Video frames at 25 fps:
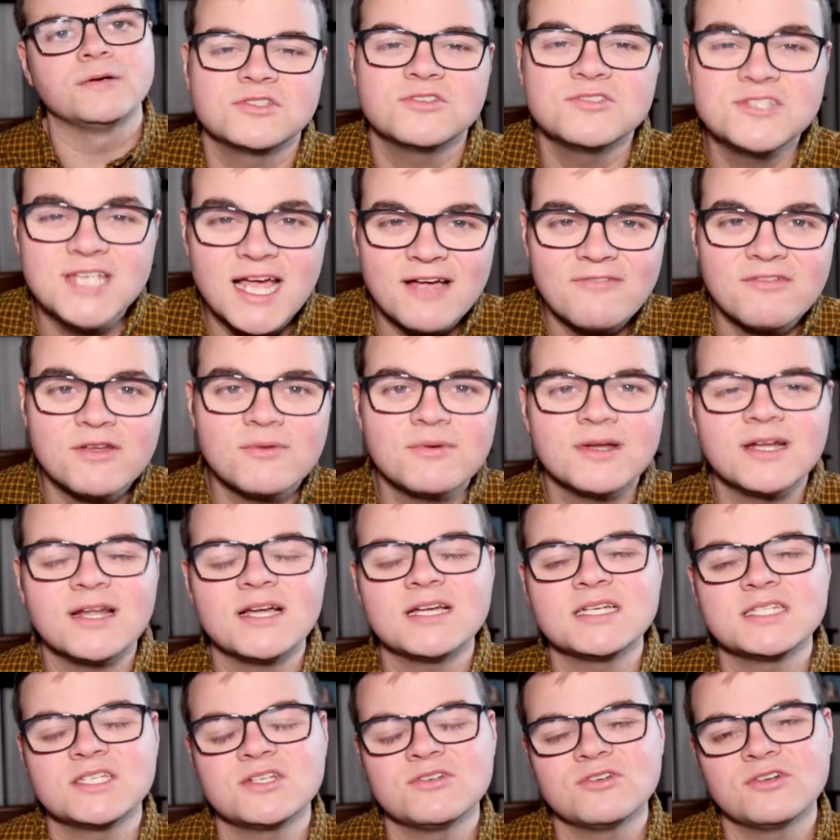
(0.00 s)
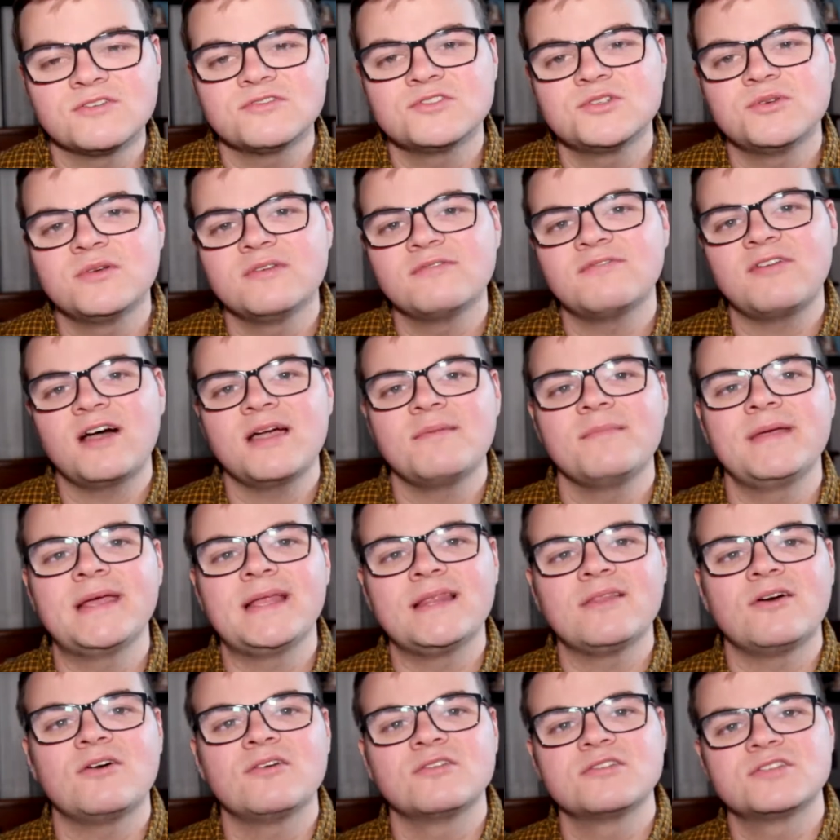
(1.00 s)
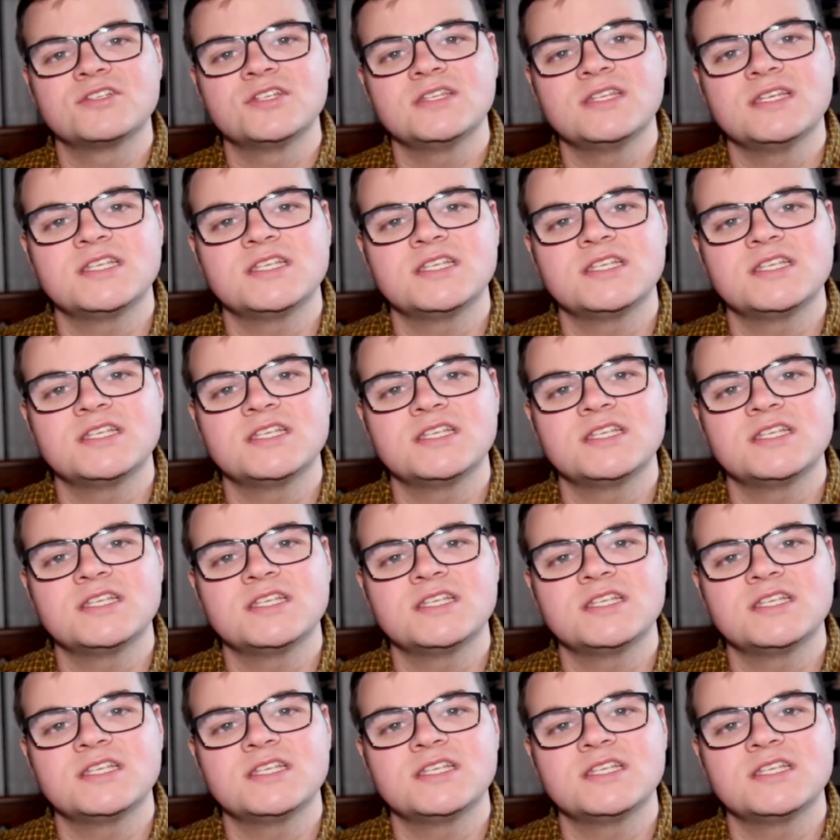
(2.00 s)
So Zavvi were nice enough to invite me along to